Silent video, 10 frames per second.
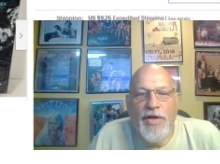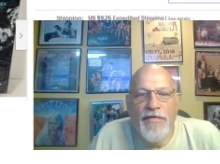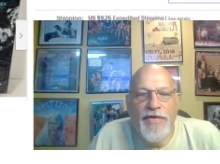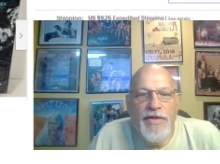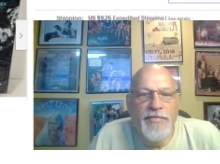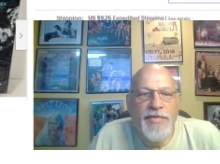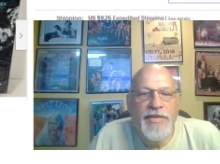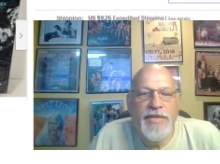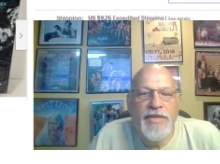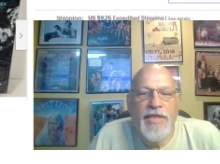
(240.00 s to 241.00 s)
is one of them.
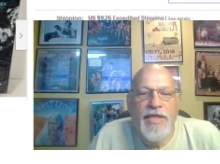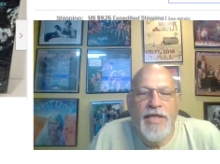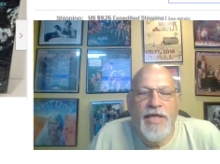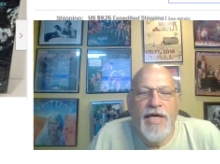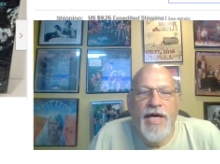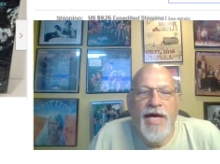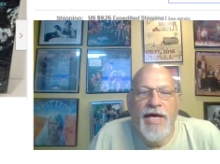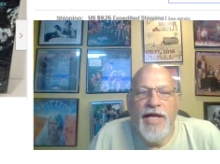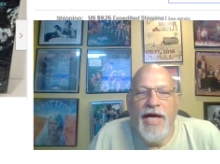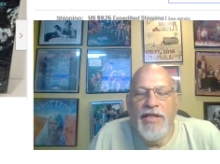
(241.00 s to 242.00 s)

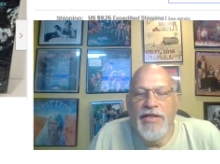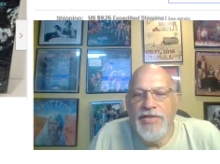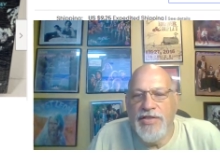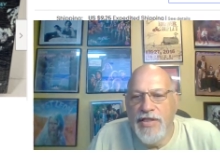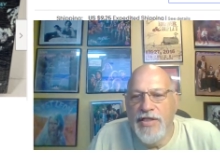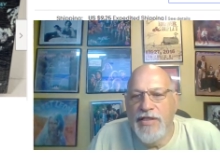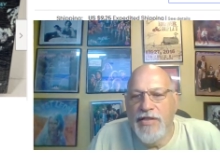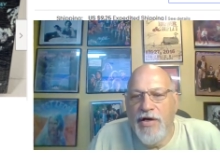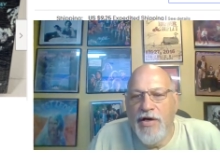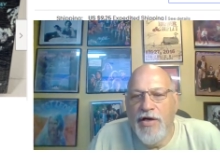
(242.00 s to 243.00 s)
And I listed
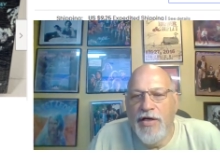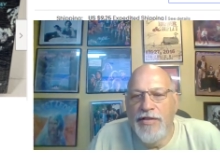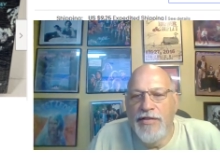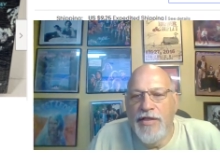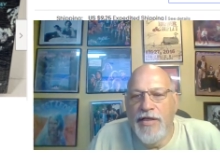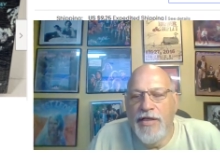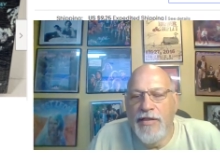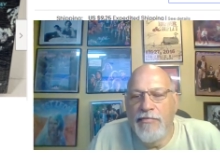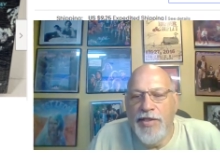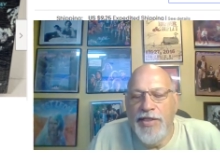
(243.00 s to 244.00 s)
it on
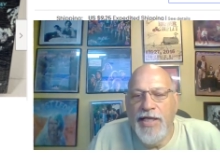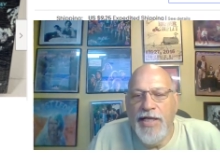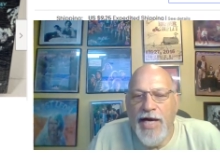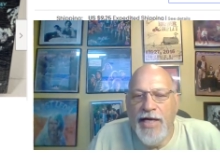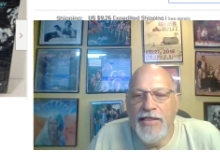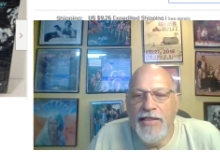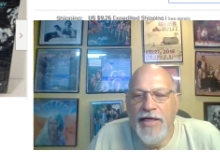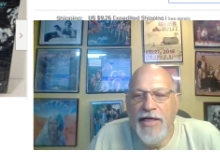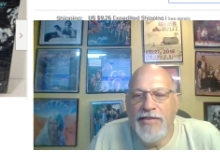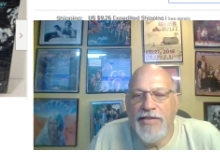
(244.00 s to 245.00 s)
Monday night
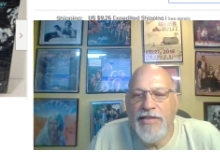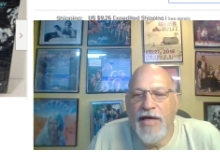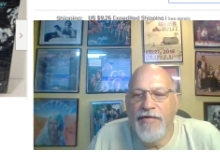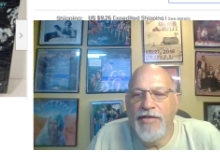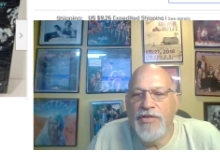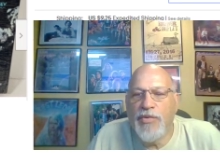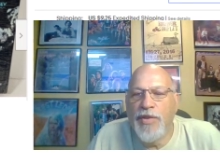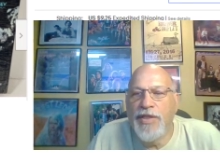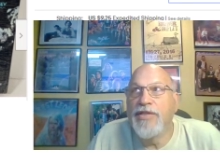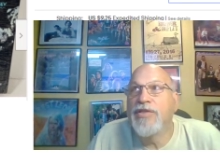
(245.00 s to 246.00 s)
at
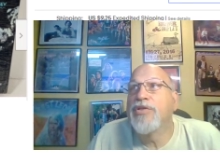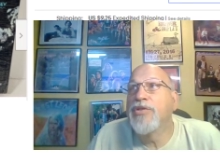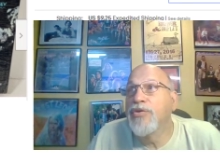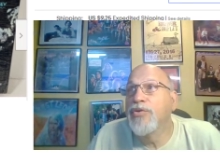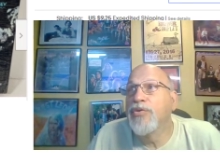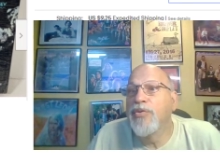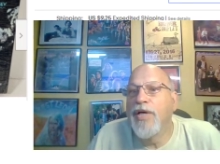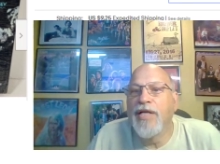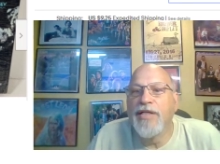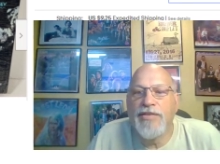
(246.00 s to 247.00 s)

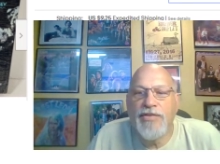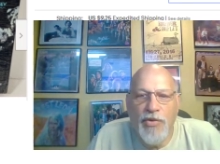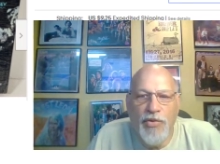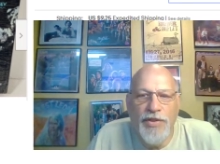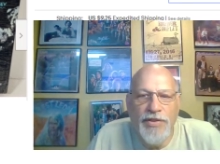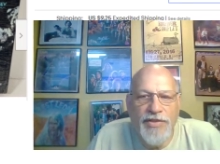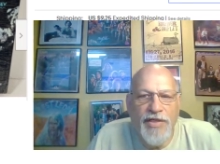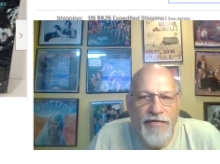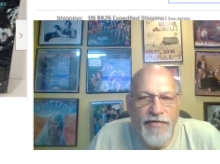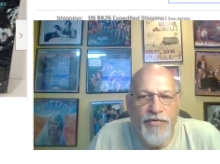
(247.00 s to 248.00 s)
$722, and it sold at
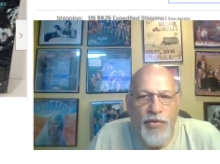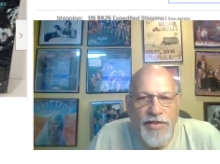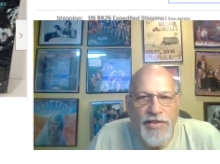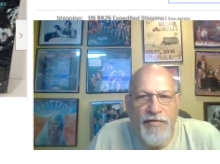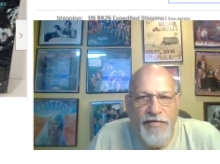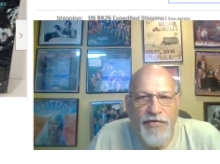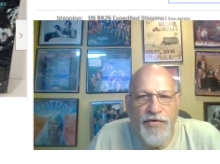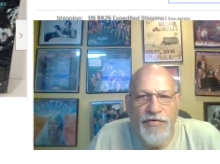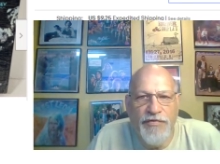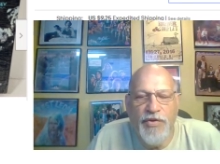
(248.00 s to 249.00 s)
$747
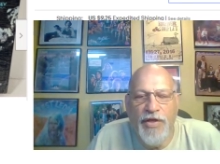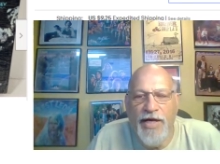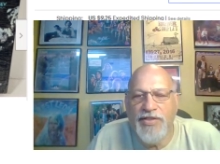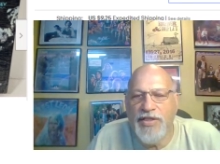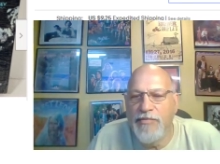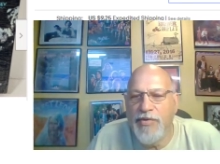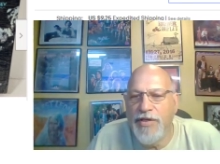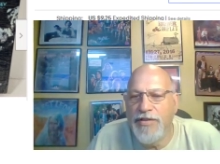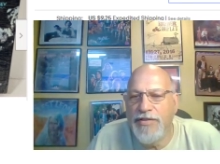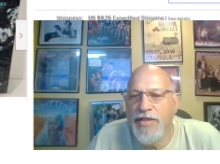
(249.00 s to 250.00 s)
for the full asking
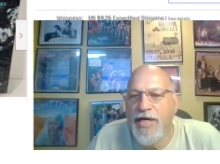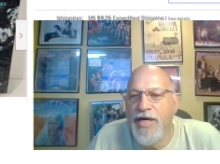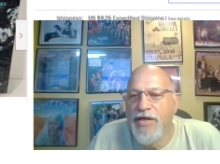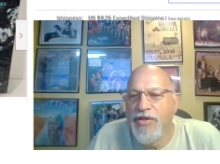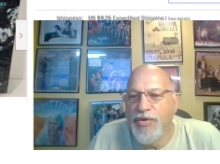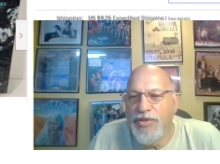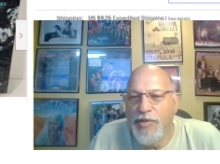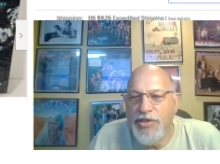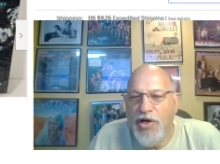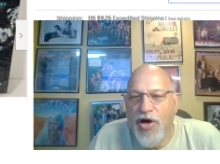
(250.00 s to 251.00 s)
price. There was
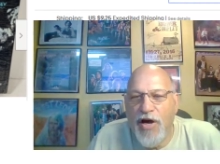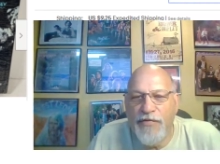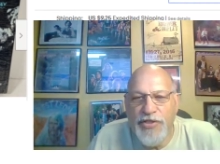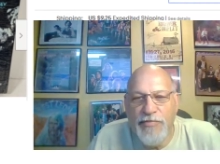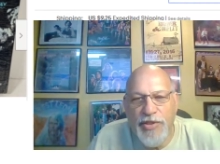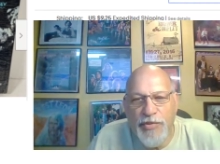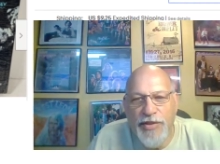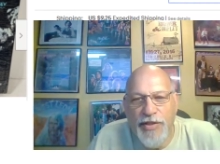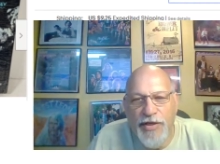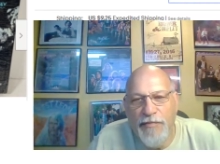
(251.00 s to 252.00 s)
a bunch of offers in
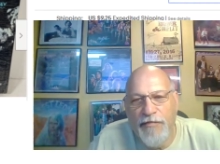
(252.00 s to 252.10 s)
between